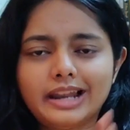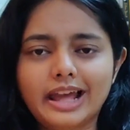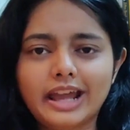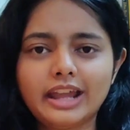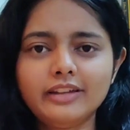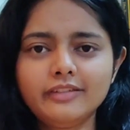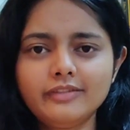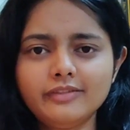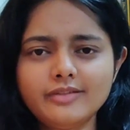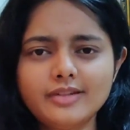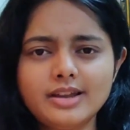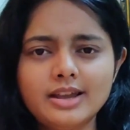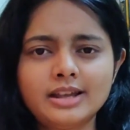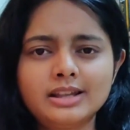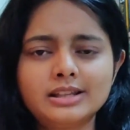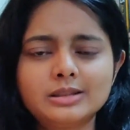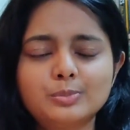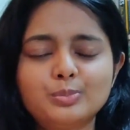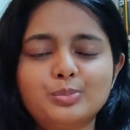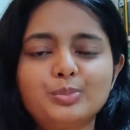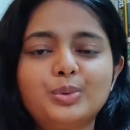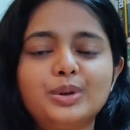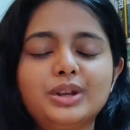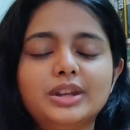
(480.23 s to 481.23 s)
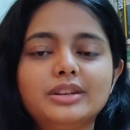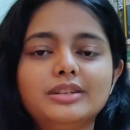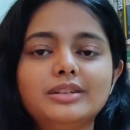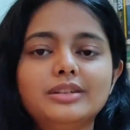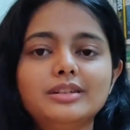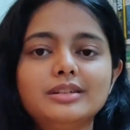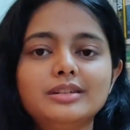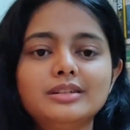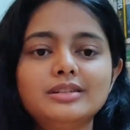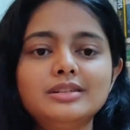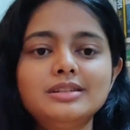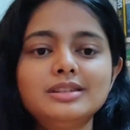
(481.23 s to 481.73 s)
life
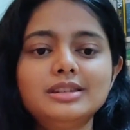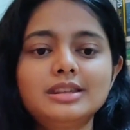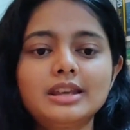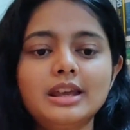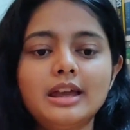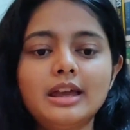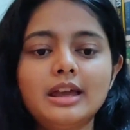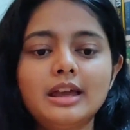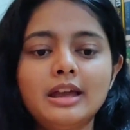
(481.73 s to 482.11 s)
experience.